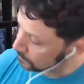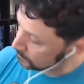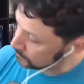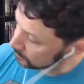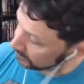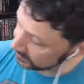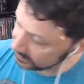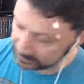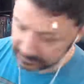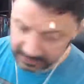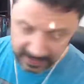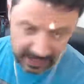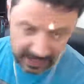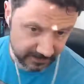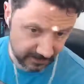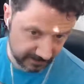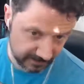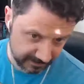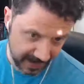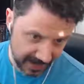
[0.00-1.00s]
but they, they have
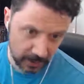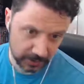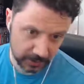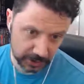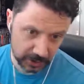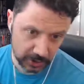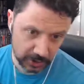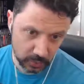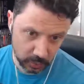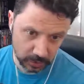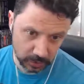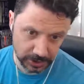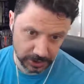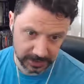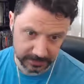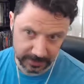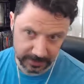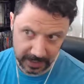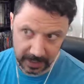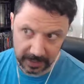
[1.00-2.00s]
avowed who
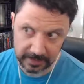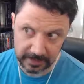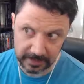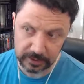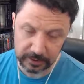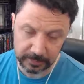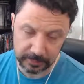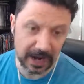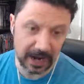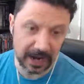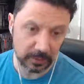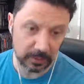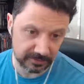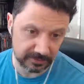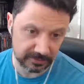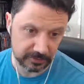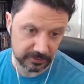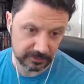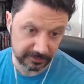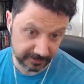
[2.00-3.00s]
worship other
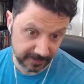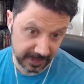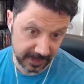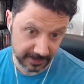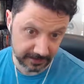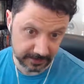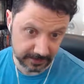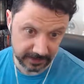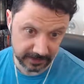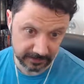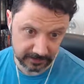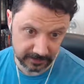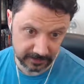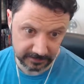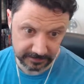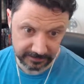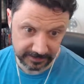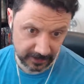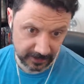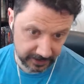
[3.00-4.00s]
powerful fae, like the
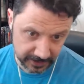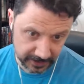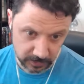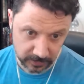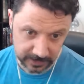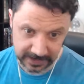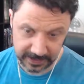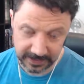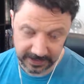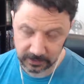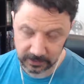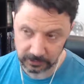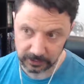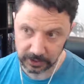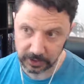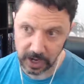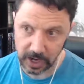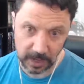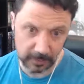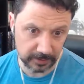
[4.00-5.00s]
fairy queen or the
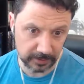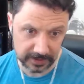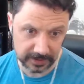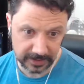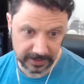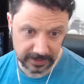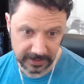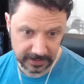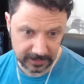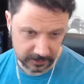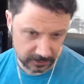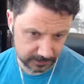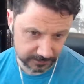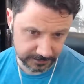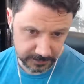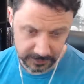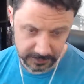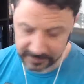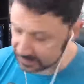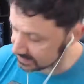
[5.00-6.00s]
goblin king or,
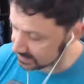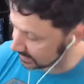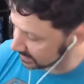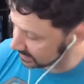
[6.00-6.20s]
or things like